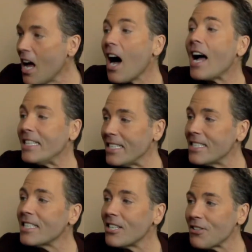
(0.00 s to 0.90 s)
I need
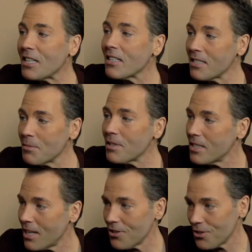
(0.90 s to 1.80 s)
to hear the Elizabeth
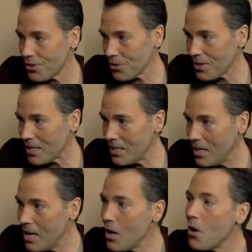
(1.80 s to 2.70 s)
Taylor story.
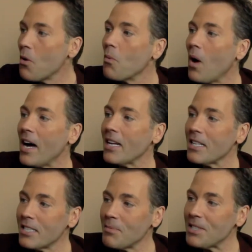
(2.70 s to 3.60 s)
Why
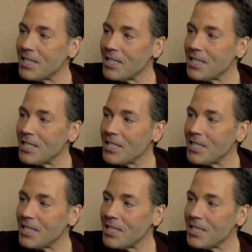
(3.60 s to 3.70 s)
Elizabeth